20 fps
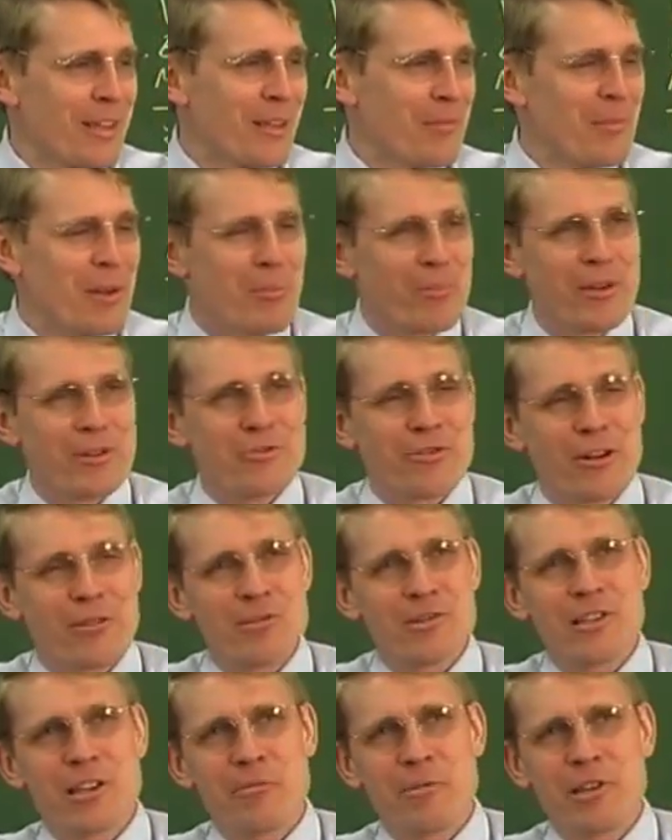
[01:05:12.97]
My preacher
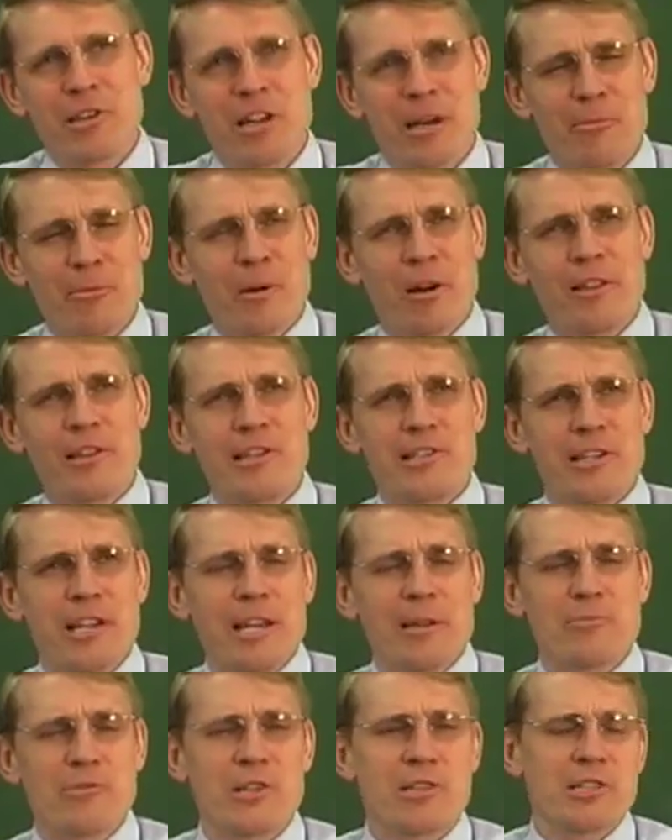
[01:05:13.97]
always said, when you come to one of these
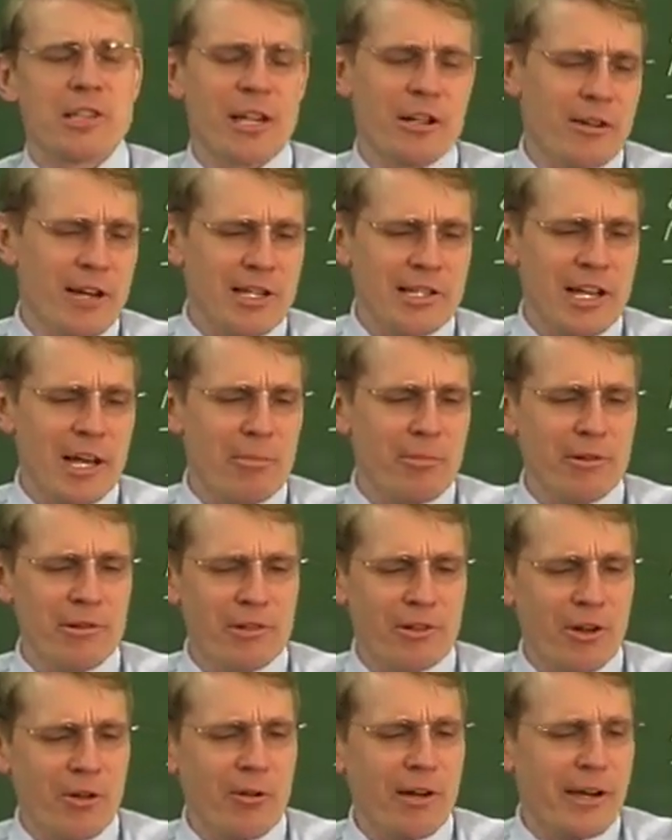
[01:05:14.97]
names, just say grasshopper
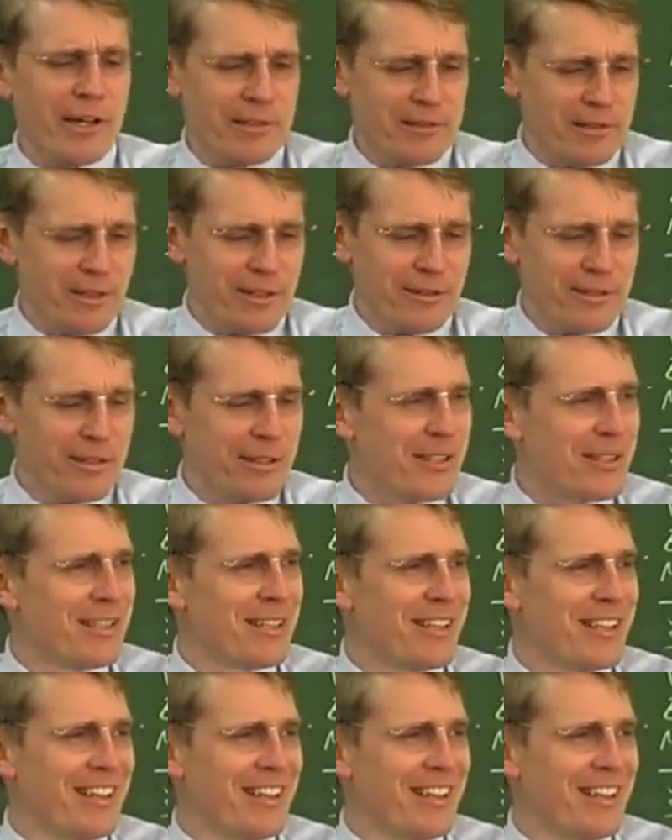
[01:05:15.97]
and go on, you know, because